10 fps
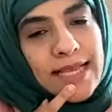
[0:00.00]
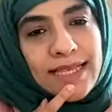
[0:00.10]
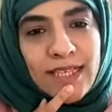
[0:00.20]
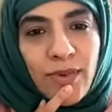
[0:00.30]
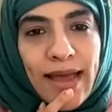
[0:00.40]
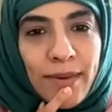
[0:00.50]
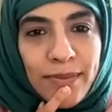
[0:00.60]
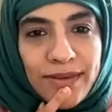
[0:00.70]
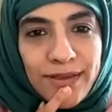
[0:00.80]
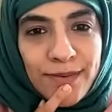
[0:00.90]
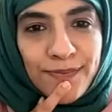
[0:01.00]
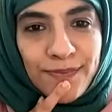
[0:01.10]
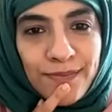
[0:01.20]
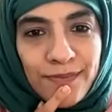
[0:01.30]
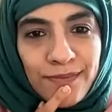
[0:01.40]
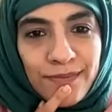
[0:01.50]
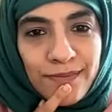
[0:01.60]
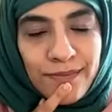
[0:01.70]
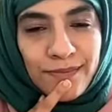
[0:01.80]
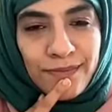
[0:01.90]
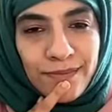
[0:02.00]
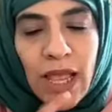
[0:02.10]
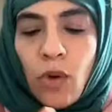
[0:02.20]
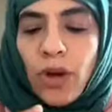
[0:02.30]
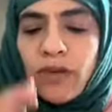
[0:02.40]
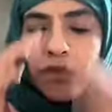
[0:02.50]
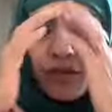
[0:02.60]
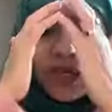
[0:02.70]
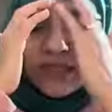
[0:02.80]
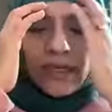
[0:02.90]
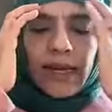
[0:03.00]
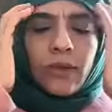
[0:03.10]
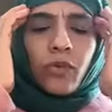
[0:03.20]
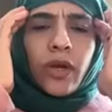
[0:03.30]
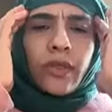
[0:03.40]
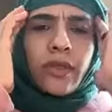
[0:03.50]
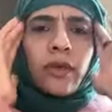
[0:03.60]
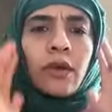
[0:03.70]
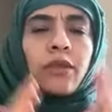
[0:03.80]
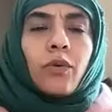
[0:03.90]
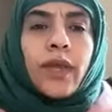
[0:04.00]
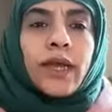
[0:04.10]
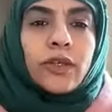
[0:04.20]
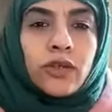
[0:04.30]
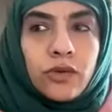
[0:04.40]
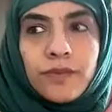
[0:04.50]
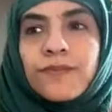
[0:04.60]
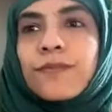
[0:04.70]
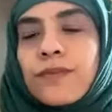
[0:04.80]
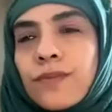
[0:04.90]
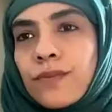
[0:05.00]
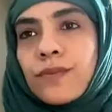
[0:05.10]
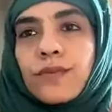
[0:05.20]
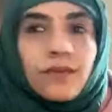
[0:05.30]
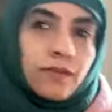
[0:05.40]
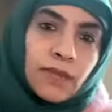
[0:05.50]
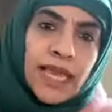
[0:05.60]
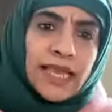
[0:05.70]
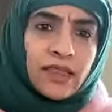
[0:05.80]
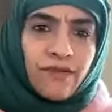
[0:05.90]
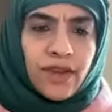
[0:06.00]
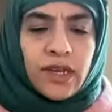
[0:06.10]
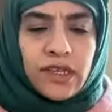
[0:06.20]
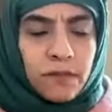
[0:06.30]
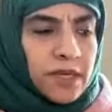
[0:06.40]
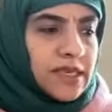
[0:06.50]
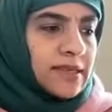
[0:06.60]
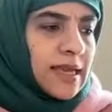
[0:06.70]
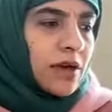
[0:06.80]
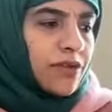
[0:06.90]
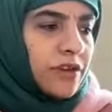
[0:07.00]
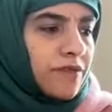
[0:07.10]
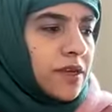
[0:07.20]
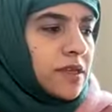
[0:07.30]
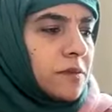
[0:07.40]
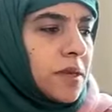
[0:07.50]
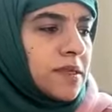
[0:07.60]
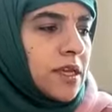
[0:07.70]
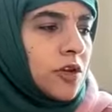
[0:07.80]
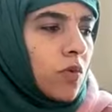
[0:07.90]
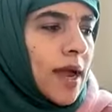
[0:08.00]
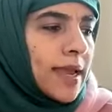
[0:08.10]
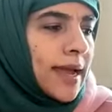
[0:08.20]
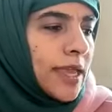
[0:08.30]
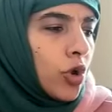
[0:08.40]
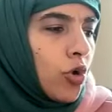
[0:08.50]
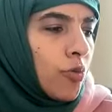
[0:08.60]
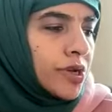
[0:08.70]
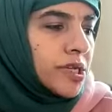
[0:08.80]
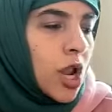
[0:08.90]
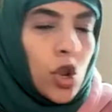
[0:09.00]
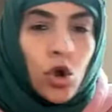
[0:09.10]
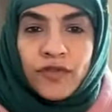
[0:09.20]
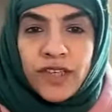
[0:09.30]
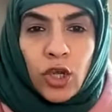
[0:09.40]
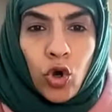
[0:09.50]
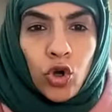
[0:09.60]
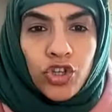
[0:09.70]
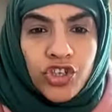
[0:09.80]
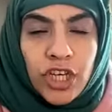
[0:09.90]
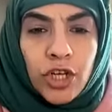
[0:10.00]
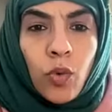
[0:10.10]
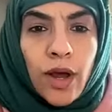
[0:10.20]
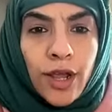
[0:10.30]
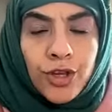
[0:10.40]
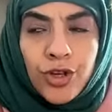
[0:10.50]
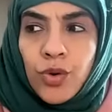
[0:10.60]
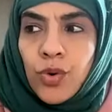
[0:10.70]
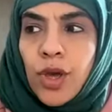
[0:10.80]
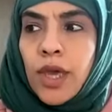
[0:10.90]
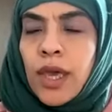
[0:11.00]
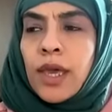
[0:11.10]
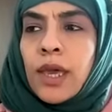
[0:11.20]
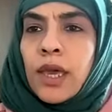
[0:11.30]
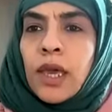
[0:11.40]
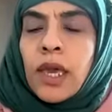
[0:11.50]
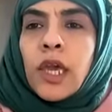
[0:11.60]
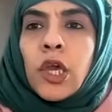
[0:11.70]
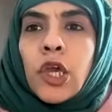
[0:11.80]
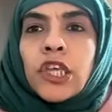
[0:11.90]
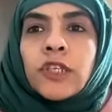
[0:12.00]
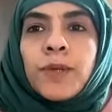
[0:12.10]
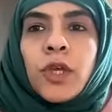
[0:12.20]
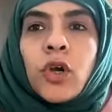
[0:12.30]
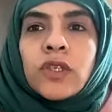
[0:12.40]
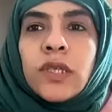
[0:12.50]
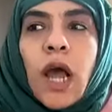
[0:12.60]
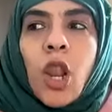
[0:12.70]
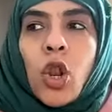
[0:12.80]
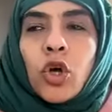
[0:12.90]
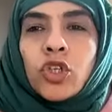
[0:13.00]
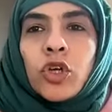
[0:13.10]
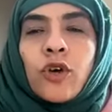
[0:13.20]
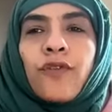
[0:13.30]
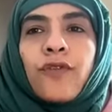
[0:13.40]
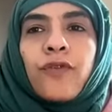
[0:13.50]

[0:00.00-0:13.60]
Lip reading: and see what happens. One of the reasons I work the way I do in the fitness space, in the health and fitness space, and why I incorporate a lot of psychology in what I do is because a lot of